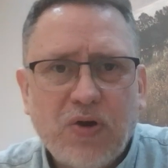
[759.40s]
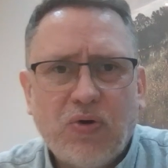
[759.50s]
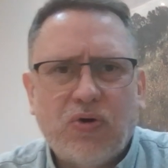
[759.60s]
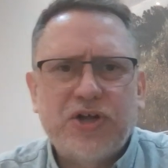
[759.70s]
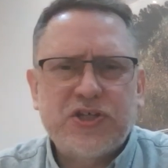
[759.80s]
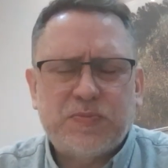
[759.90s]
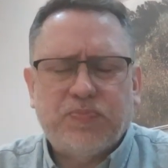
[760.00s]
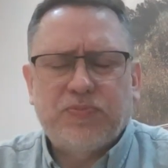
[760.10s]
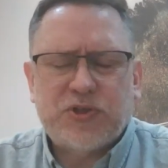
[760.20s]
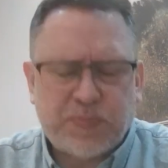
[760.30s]
or as it's
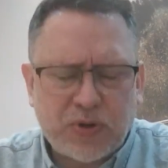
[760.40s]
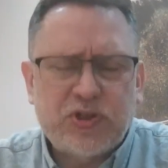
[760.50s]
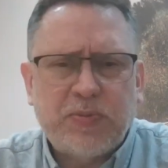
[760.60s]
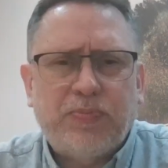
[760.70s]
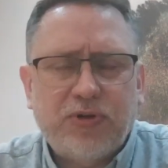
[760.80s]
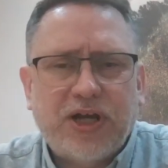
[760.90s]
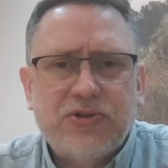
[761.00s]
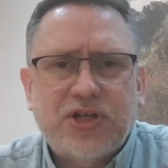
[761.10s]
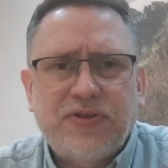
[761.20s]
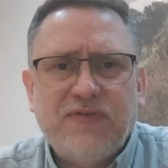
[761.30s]
supposed to be
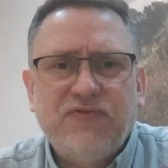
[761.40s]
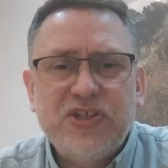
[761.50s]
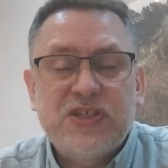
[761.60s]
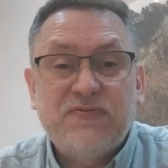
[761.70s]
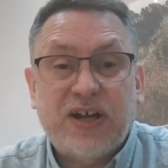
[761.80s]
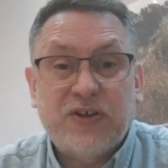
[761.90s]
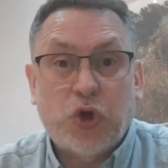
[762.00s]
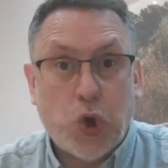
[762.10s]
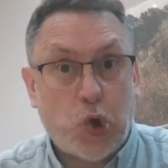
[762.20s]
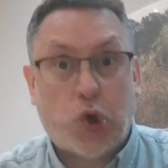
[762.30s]
pronounced, I think Vincent van Gogh.